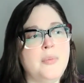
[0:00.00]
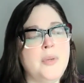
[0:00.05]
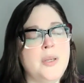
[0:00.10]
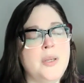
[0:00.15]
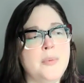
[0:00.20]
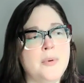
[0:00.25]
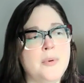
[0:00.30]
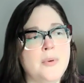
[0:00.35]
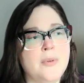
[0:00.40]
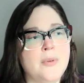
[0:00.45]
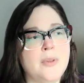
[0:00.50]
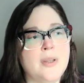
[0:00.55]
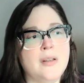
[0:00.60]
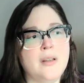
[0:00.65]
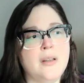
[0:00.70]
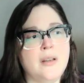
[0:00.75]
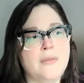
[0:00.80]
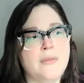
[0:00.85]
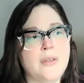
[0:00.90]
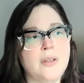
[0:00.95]
the people
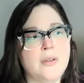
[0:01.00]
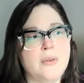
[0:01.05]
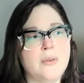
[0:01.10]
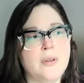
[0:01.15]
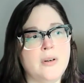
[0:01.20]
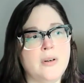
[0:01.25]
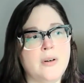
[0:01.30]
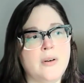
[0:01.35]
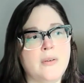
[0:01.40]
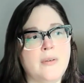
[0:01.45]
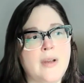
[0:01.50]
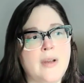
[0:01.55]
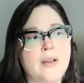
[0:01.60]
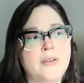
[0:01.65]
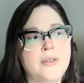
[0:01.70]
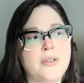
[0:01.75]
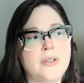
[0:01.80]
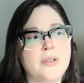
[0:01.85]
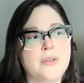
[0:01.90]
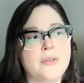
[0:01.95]
that love you and are
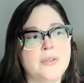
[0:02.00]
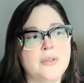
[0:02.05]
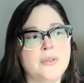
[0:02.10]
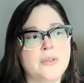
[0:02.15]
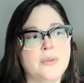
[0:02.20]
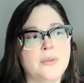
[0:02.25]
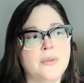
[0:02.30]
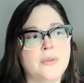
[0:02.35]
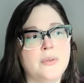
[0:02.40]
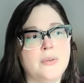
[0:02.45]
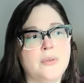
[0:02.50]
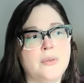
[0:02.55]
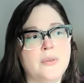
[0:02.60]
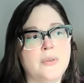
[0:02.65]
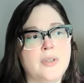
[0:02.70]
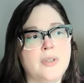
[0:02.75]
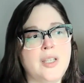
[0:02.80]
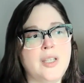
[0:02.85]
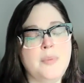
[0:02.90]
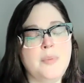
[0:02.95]
around you,
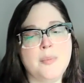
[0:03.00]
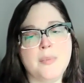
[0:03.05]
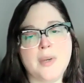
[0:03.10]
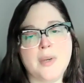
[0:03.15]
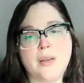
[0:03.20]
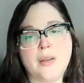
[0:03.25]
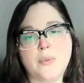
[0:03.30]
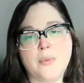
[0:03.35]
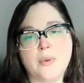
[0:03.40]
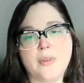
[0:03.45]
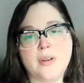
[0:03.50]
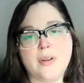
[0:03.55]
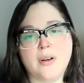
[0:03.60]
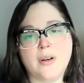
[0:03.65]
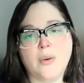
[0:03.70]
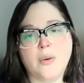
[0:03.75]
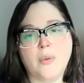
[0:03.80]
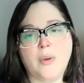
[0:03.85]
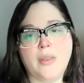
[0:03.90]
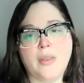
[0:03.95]
to keep in mind what
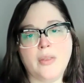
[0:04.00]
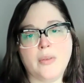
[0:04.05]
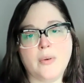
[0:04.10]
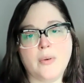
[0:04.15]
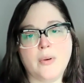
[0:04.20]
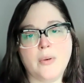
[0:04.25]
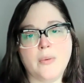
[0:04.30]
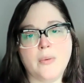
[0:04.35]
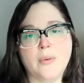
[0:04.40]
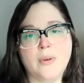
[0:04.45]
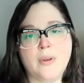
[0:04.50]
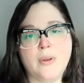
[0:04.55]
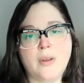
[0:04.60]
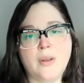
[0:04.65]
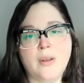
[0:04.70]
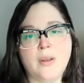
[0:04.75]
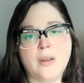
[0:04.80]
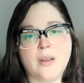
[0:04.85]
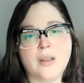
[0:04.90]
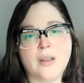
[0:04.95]
they're going through,
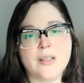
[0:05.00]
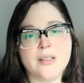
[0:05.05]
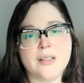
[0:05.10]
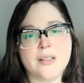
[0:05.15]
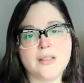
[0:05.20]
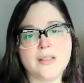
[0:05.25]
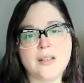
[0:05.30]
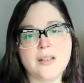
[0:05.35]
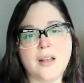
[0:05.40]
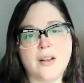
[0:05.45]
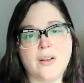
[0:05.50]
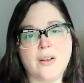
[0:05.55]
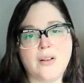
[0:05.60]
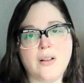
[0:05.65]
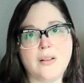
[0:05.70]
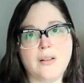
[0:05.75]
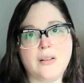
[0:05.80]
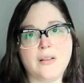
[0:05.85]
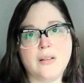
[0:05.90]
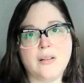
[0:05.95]
because it's not
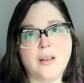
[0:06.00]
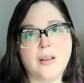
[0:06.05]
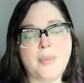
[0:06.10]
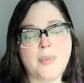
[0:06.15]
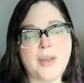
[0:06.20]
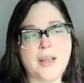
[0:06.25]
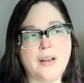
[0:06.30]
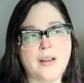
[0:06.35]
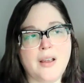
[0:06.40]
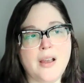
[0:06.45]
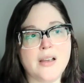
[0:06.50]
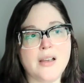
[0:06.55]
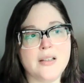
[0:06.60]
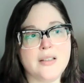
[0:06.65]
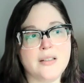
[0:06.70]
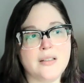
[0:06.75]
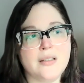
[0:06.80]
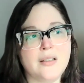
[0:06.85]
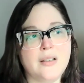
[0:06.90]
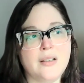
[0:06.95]
all about
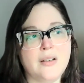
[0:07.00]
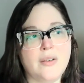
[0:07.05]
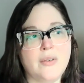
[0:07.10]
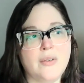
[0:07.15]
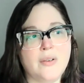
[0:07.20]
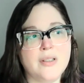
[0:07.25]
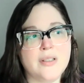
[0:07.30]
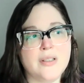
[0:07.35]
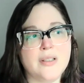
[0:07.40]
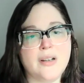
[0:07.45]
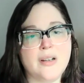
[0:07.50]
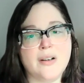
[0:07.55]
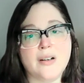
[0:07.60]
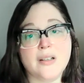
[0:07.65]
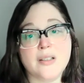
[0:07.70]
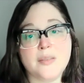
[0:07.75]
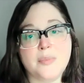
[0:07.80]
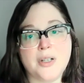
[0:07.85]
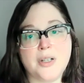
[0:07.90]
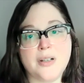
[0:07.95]
us, you know, it's their
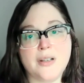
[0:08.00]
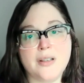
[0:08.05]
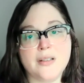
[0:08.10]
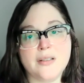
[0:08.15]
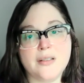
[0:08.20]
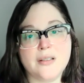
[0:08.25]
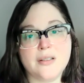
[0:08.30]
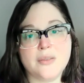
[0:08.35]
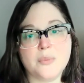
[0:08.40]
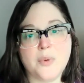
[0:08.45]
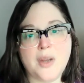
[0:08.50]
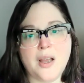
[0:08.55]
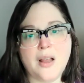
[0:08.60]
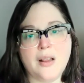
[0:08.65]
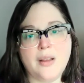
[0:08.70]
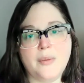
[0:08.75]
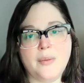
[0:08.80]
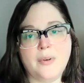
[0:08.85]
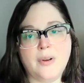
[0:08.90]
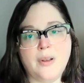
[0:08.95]
experience as
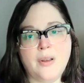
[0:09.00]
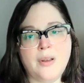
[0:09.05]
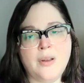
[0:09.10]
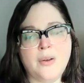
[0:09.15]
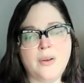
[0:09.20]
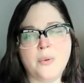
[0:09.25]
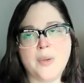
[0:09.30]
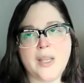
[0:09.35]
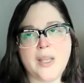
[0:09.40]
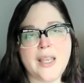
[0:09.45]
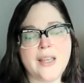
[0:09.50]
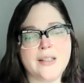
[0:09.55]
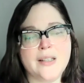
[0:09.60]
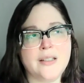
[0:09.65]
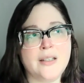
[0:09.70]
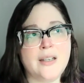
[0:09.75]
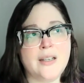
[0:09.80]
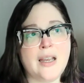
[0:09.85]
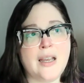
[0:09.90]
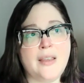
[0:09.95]
well. And we
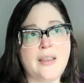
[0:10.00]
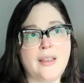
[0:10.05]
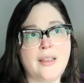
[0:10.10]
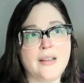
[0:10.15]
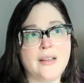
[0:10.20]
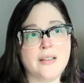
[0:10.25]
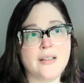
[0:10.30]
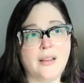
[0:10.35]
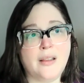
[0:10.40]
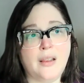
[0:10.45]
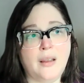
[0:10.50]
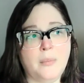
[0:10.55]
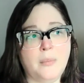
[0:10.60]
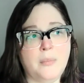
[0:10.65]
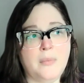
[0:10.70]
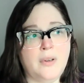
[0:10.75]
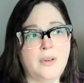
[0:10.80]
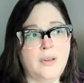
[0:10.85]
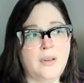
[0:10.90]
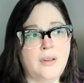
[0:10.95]
can't deny that to
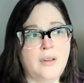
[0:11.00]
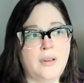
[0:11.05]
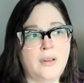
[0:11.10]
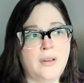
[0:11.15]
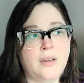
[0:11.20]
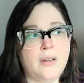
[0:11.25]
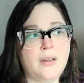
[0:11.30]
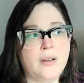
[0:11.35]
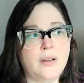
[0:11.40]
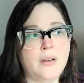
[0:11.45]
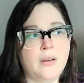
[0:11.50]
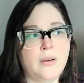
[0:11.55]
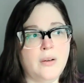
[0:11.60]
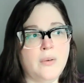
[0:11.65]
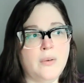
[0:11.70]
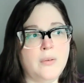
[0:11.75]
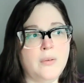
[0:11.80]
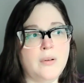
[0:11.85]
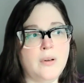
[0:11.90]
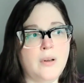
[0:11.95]
them, you
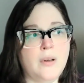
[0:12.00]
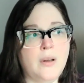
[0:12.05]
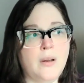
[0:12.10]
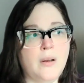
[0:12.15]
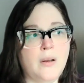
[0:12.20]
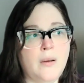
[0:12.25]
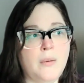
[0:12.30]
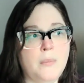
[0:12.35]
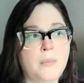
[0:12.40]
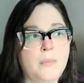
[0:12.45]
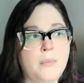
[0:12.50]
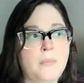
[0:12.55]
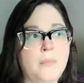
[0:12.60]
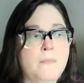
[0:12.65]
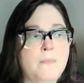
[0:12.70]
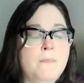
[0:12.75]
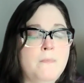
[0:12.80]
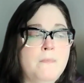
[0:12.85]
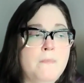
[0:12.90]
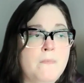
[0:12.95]
know. Um,